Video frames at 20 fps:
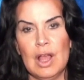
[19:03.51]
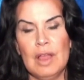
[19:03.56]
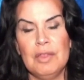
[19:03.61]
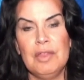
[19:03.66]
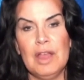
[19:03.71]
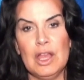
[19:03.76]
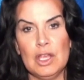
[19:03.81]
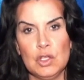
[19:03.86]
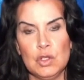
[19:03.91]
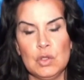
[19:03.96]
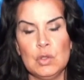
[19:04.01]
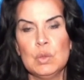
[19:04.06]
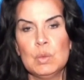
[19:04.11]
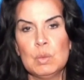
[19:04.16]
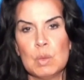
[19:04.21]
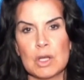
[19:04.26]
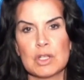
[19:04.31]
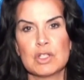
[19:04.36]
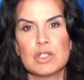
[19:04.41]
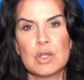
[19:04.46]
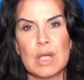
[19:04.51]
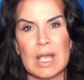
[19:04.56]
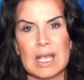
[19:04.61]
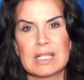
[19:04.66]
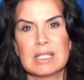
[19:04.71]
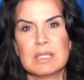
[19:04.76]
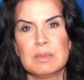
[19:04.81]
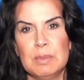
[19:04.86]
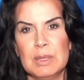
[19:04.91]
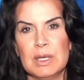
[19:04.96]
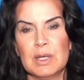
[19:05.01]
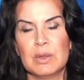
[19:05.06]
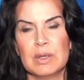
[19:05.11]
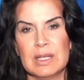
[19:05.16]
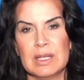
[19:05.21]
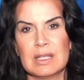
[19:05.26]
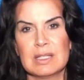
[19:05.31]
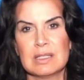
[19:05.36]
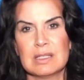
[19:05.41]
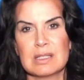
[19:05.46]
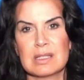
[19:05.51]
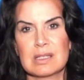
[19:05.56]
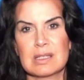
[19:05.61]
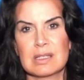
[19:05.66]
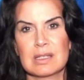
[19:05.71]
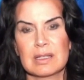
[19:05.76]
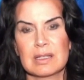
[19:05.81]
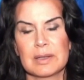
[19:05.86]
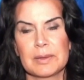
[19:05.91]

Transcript: that you want to experience.